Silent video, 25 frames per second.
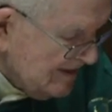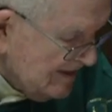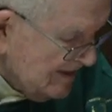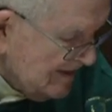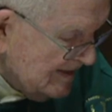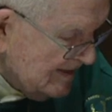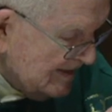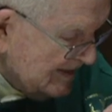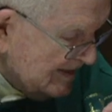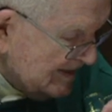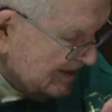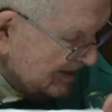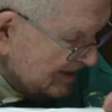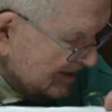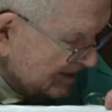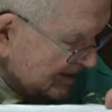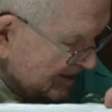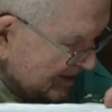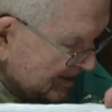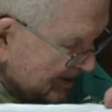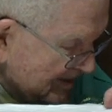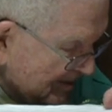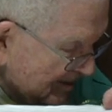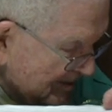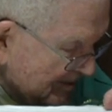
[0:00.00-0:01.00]

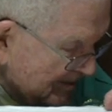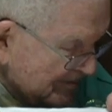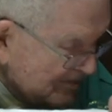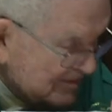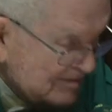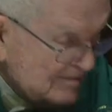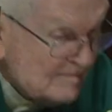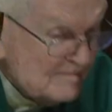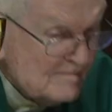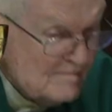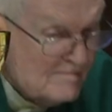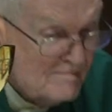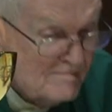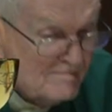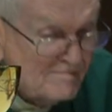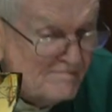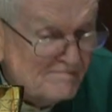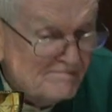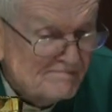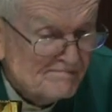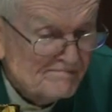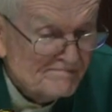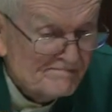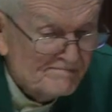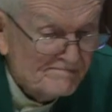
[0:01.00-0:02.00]

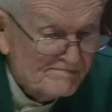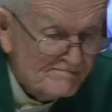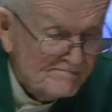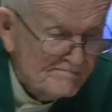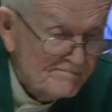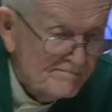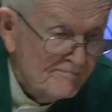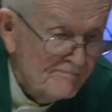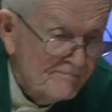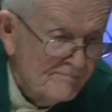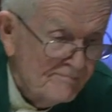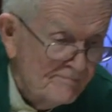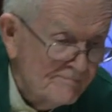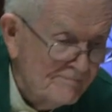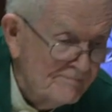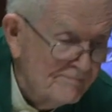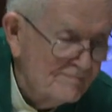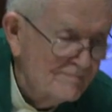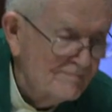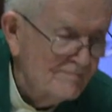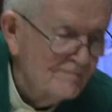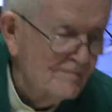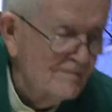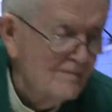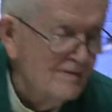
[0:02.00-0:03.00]

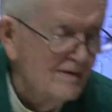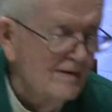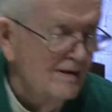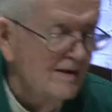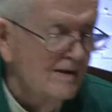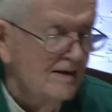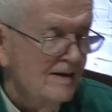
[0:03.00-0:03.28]
No one is speaking in this clip.